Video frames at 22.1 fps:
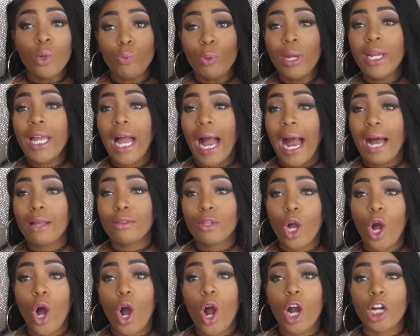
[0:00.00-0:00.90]
we got out
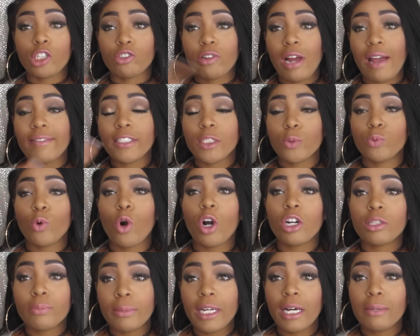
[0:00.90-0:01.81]
the car. Travis
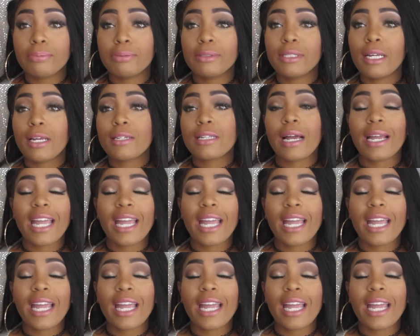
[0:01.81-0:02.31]
walked me upstairs.